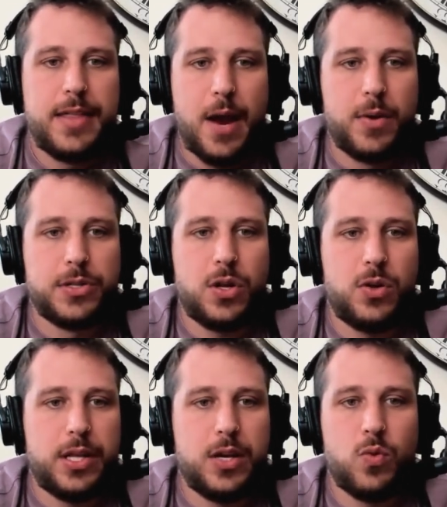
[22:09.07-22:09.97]
there was
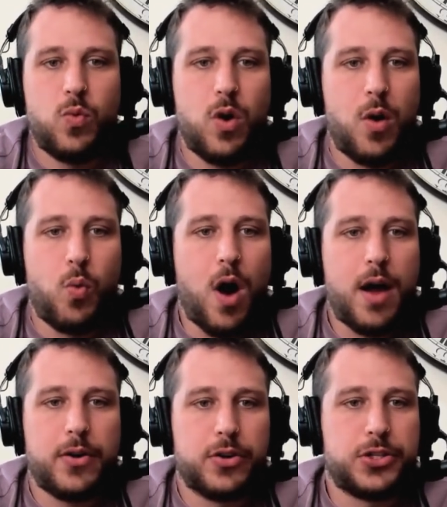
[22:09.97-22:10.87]
only
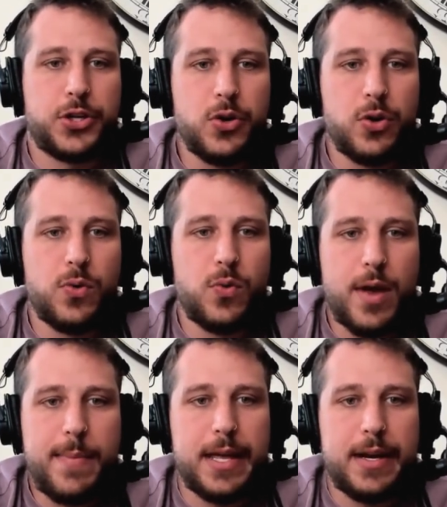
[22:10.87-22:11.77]
one or two
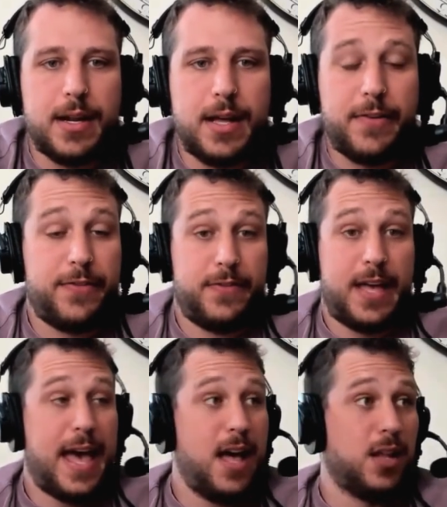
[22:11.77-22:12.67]
women,
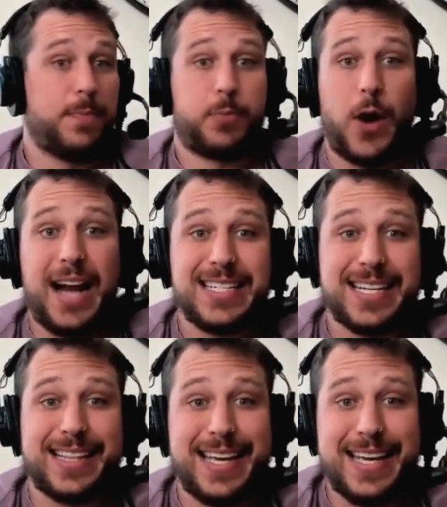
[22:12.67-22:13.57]
hell,
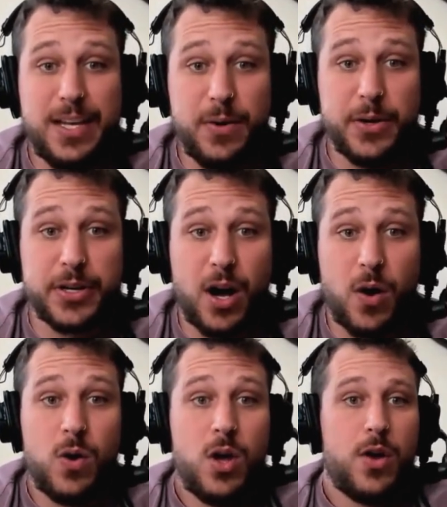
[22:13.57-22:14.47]
practically a year
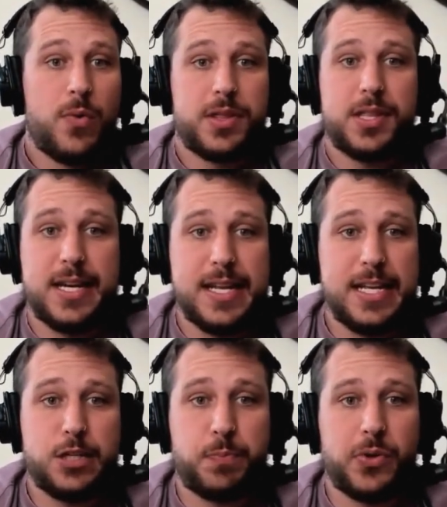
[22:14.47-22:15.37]
ago, when
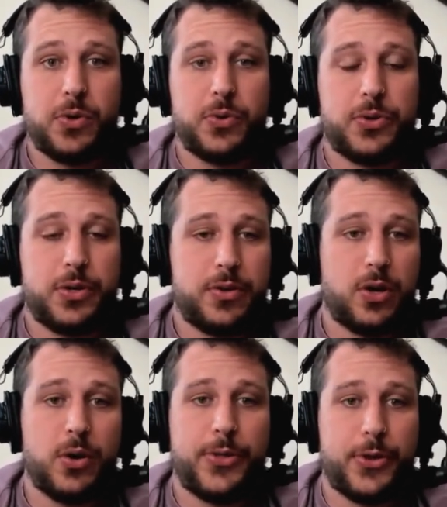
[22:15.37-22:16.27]
Denise pulled
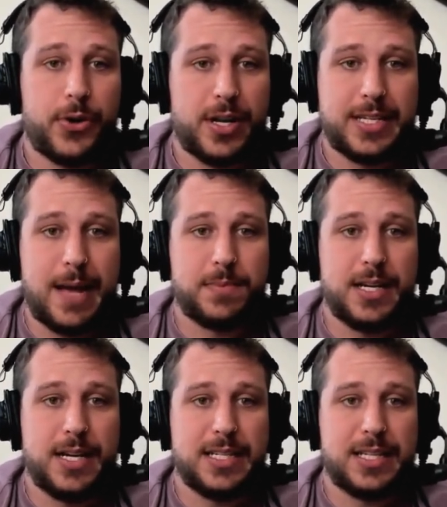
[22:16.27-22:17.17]
her third attempt.
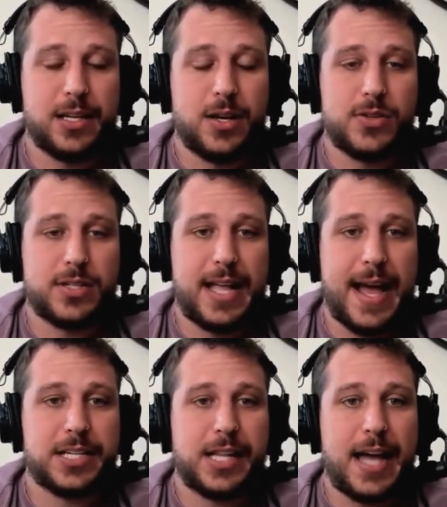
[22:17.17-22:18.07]
Denise at the Ghost
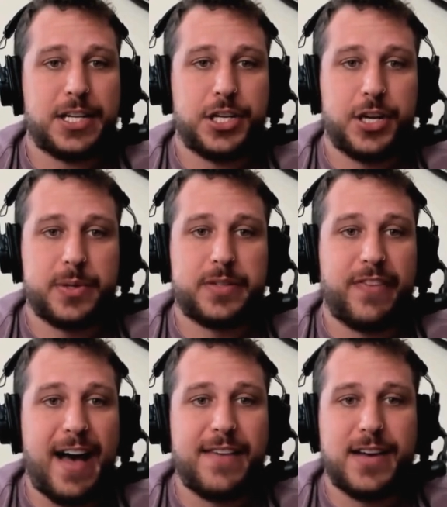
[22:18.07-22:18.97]
Clash last year was
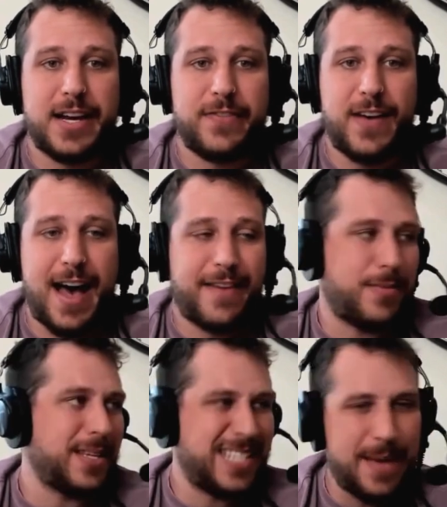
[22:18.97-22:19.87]
595. And
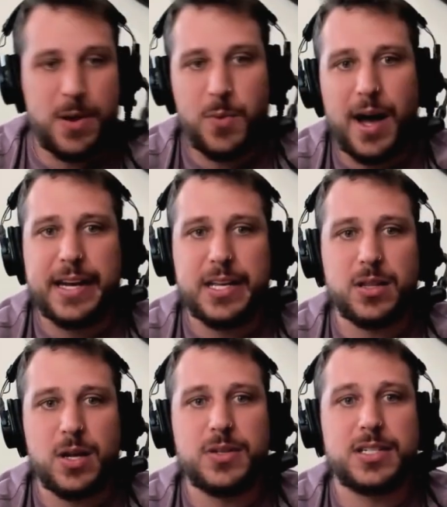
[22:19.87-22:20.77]
I'm like, damn it, why didn't
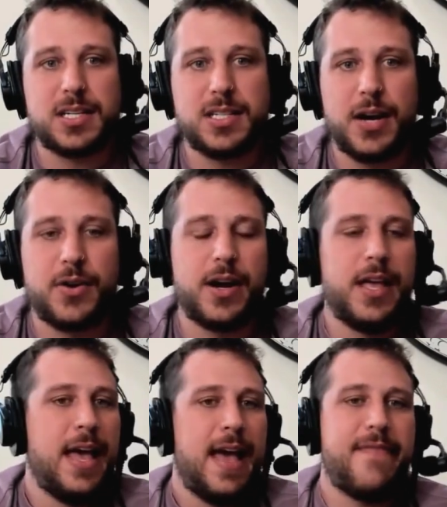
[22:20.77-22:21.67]
you load 600?
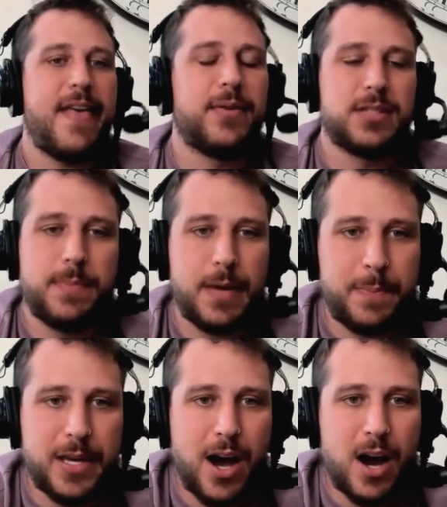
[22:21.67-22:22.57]
And that was a
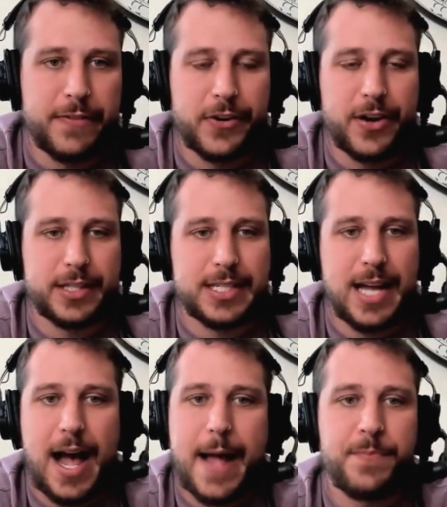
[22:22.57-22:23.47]
big PR for her at the
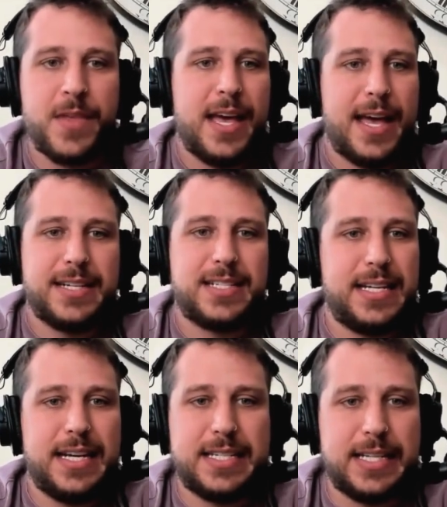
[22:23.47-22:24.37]
time. And
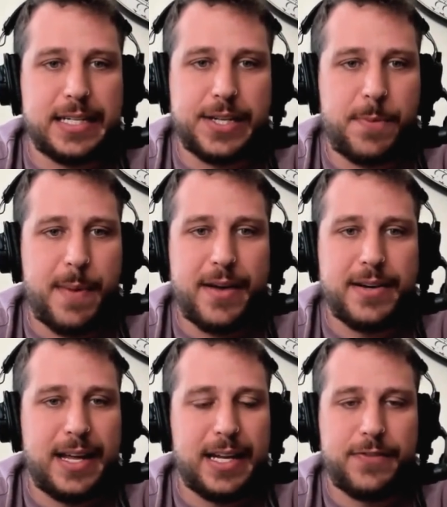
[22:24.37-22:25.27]
seeing a
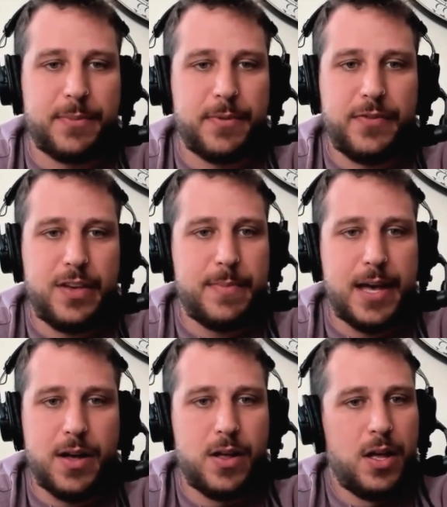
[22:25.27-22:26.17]
600-pound deadlift from a
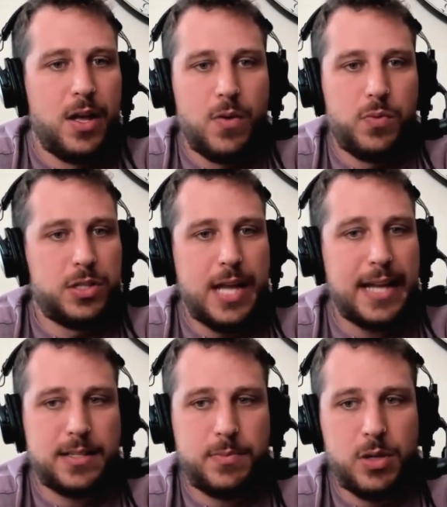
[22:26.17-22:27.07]
female was
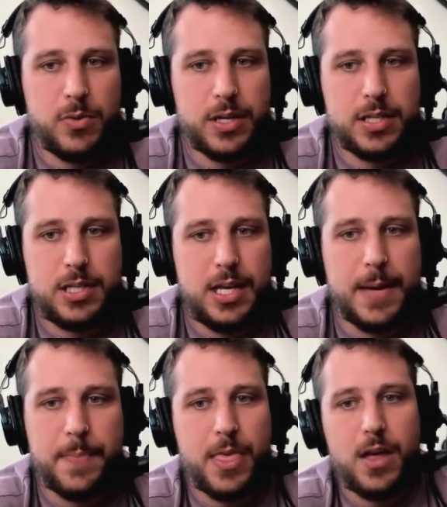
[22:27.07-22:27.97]
not something you were going to
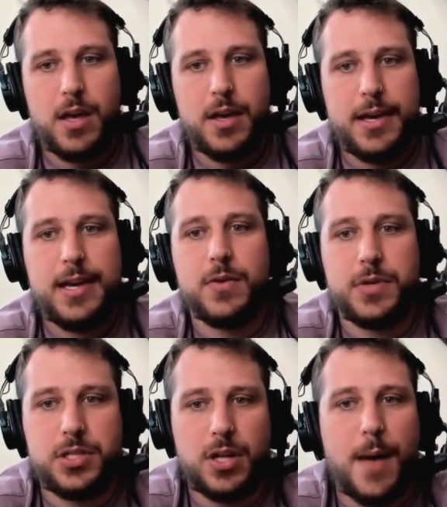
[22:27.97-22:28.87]
see. Here
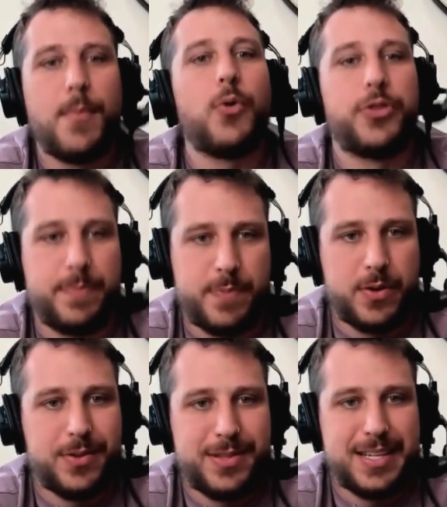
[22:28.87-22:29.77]
we saw
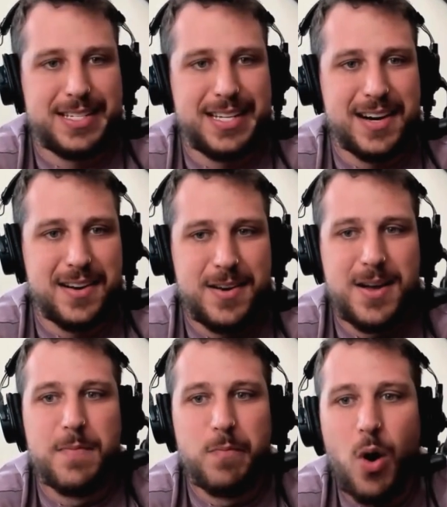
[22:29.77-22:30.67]
multiple this year,
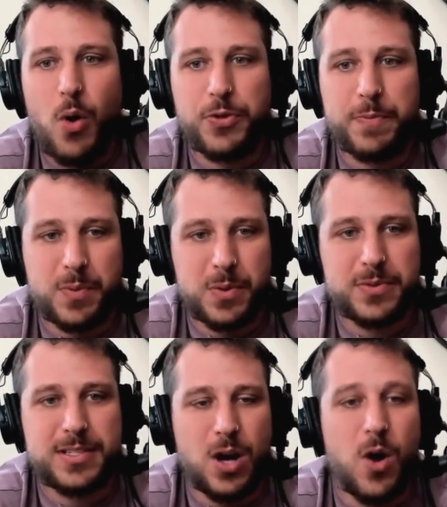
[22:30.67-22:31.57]

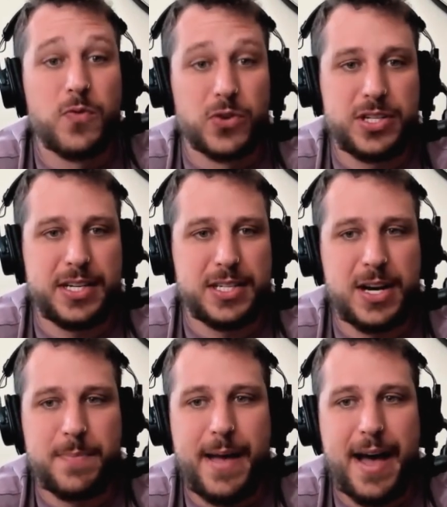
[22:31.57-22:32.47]
multiple over
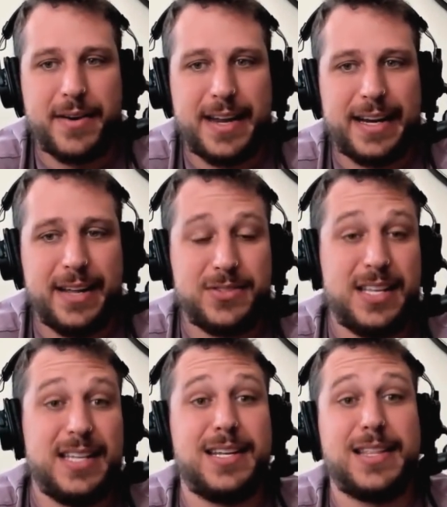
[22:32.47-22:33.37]
600-pound deadlifts
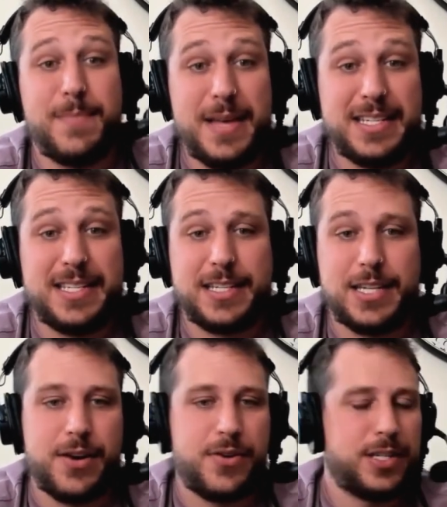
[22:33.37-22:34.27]
into the mid
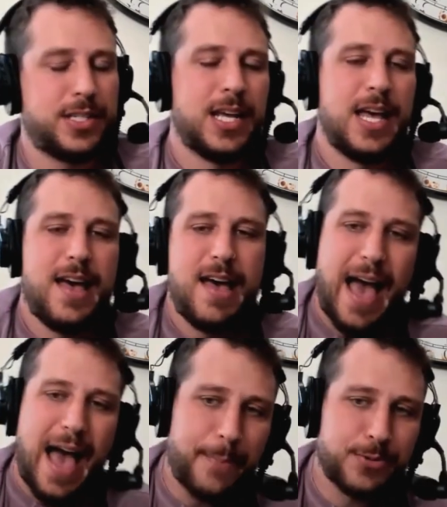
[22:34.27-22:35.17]
600s.
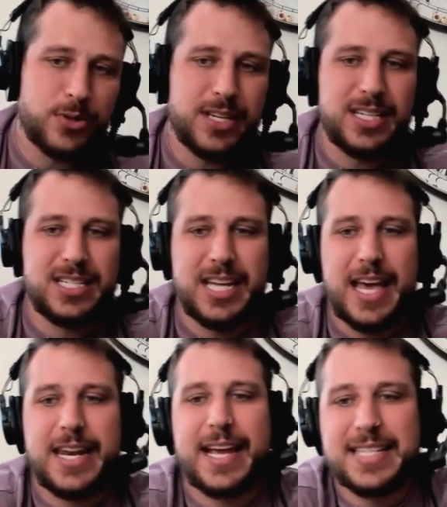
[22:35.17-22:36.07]
Absolutely
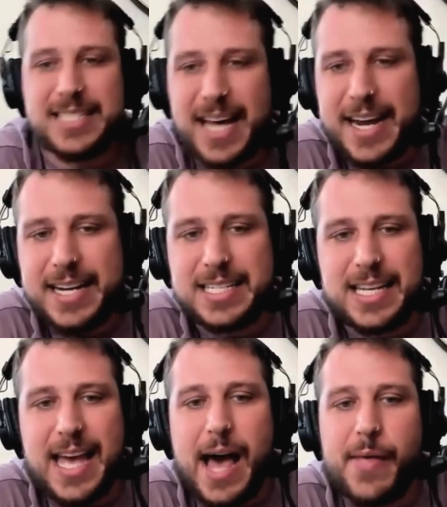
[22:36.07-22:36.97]
insane. Excited to
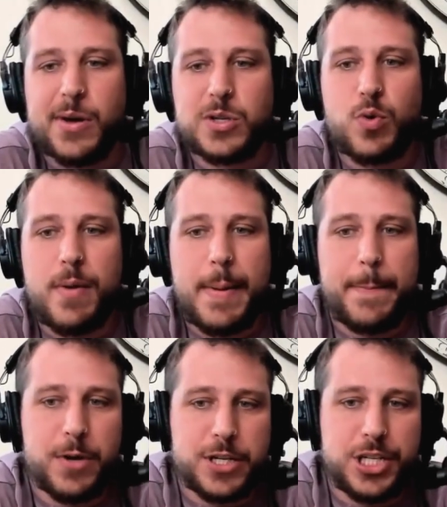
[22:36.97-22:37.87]
see how those
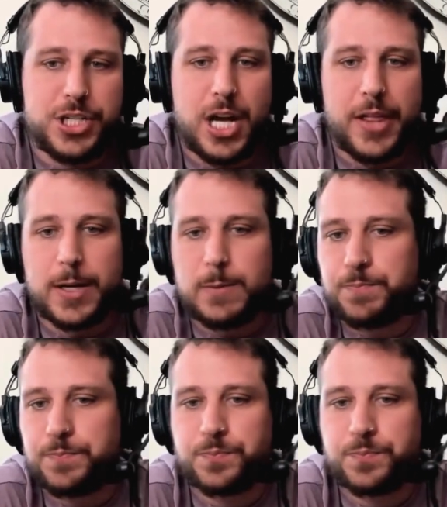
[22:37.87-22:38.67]
women push each other